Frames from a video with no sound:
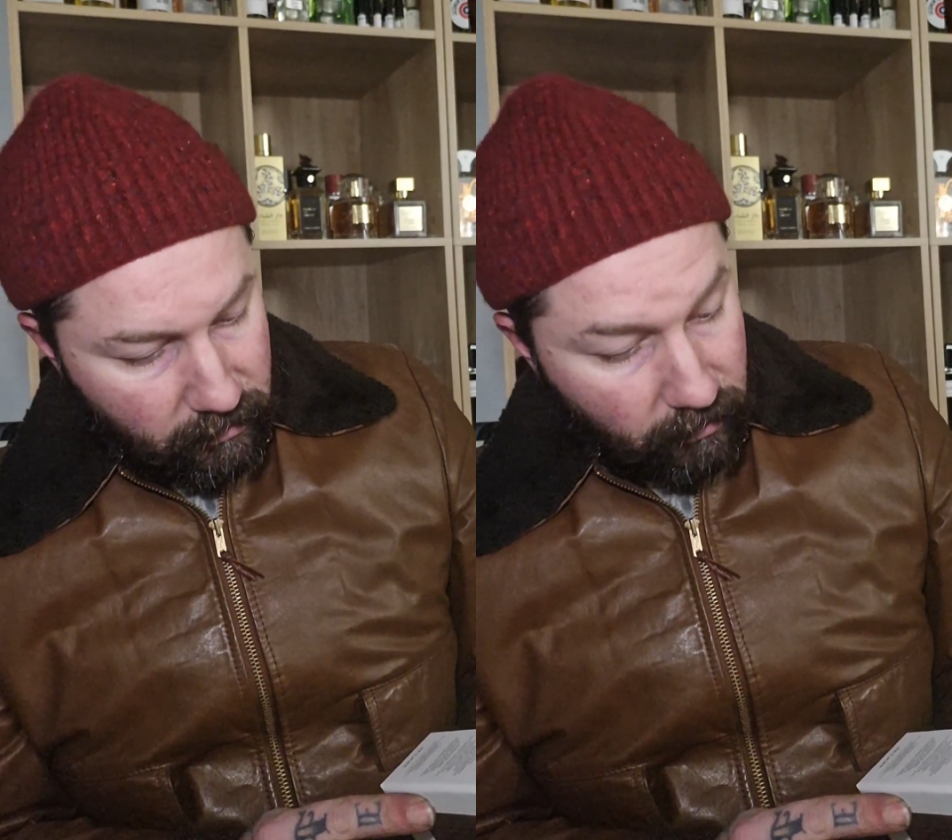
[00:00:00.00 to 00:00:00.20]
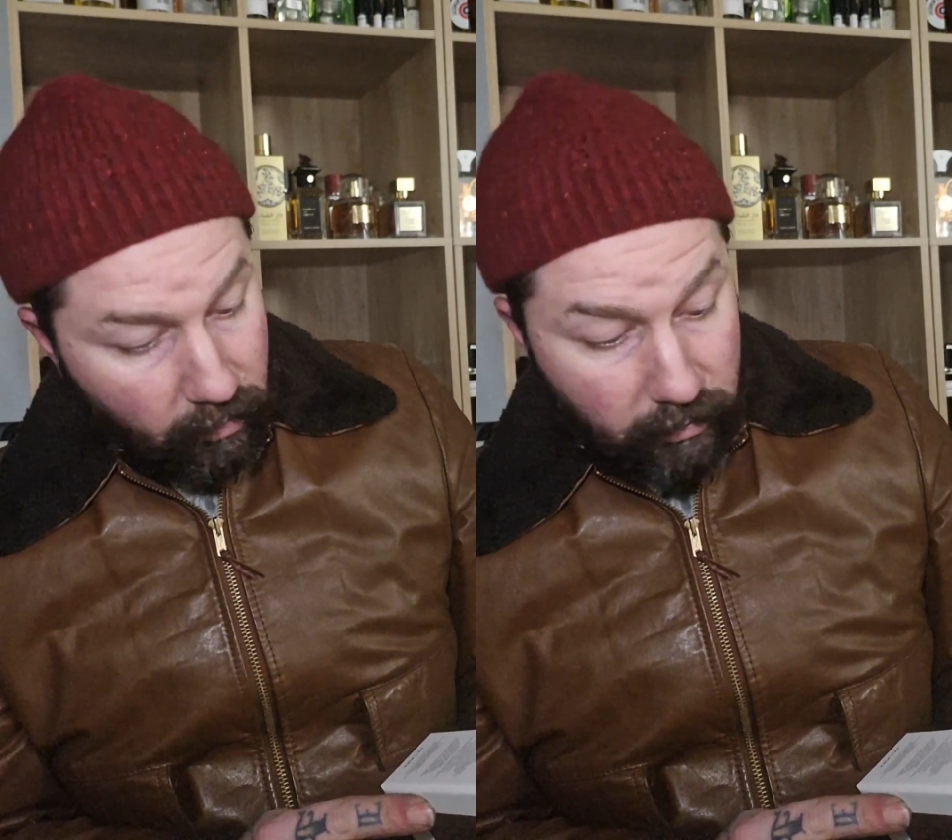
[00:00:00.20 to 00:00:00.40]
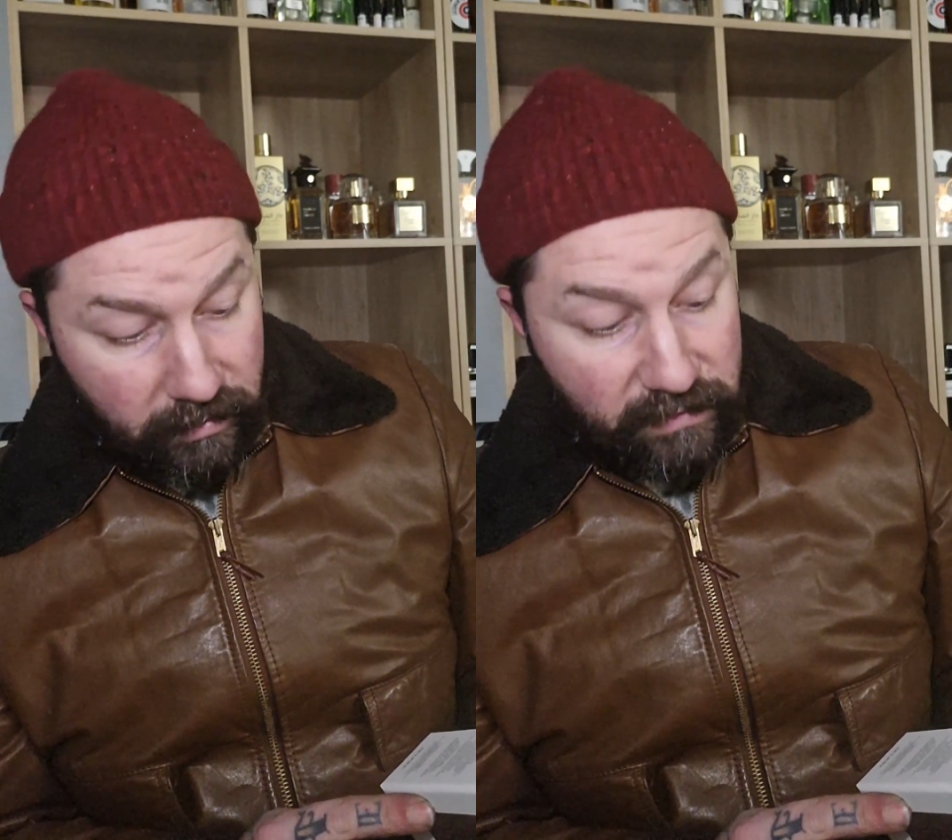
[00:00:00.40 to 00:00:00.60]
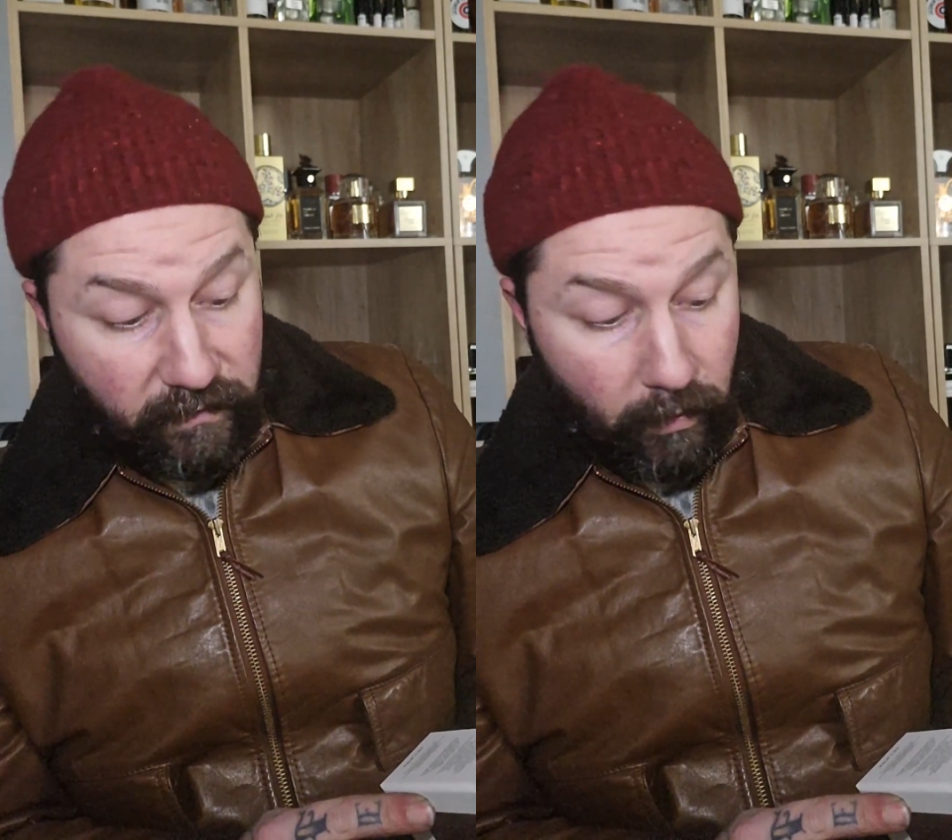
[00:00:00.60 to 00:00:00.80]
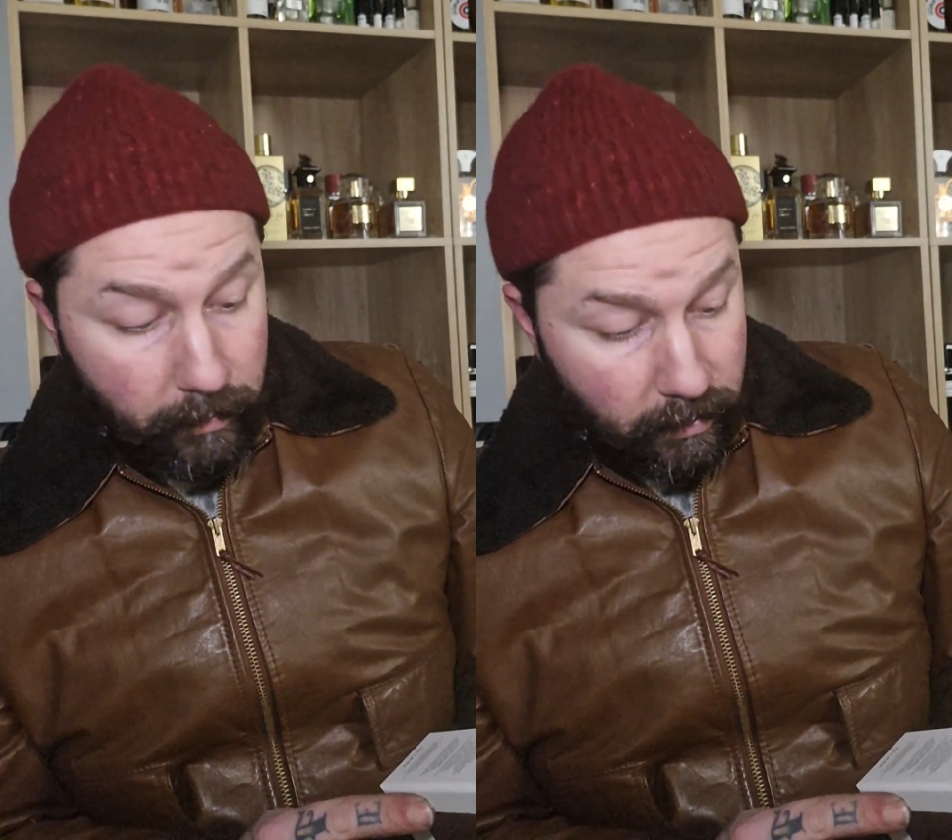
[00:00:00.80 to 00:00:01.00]

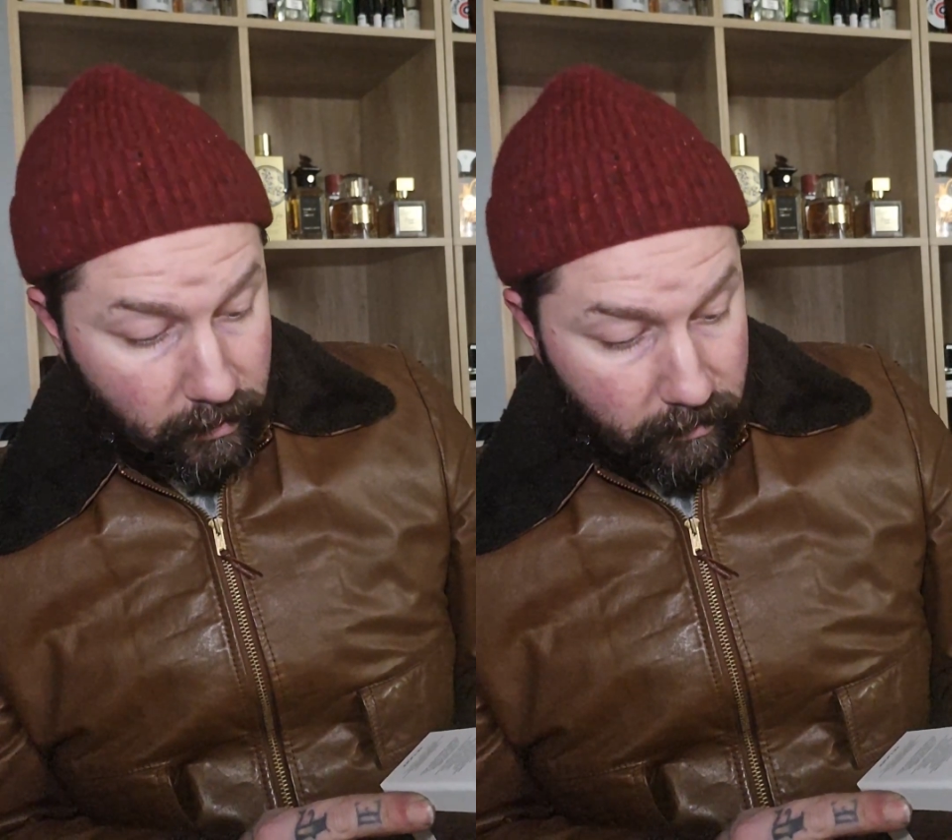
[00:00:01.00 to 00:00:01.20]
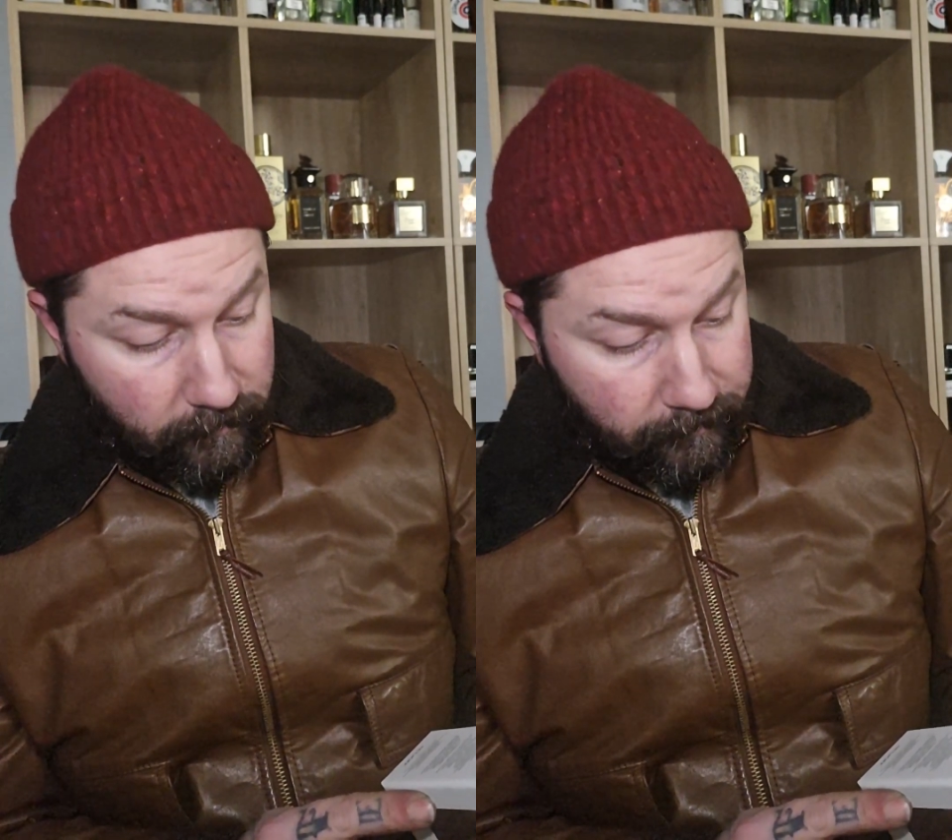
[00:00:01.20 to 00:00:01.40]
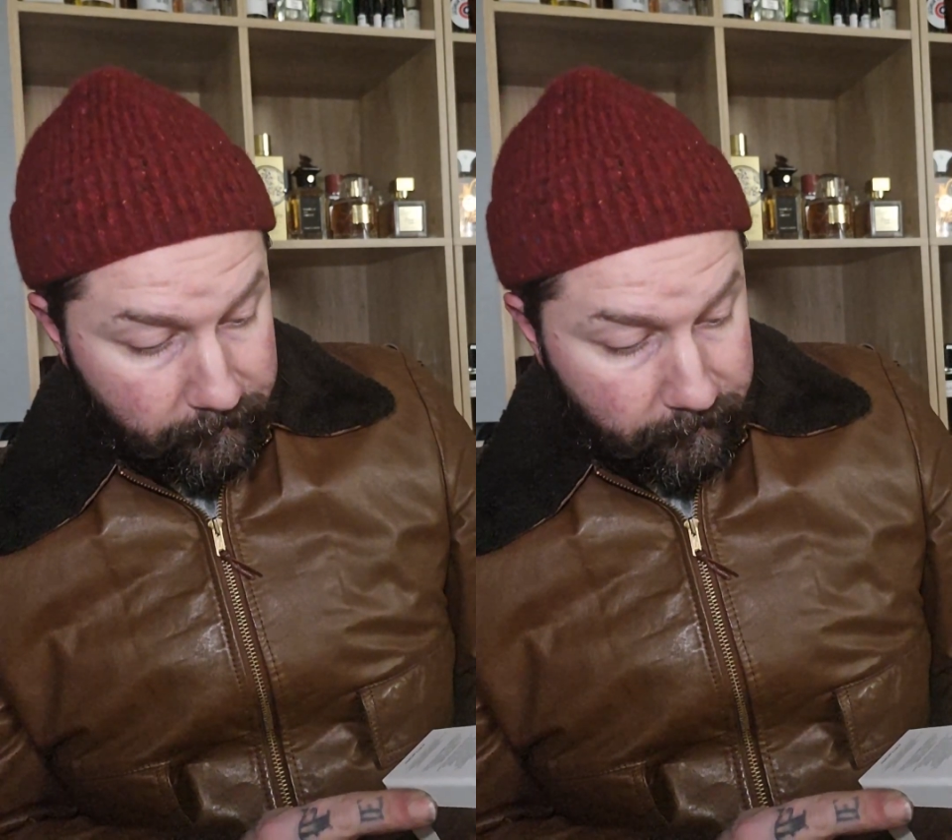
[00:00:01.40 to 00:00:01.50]
formula.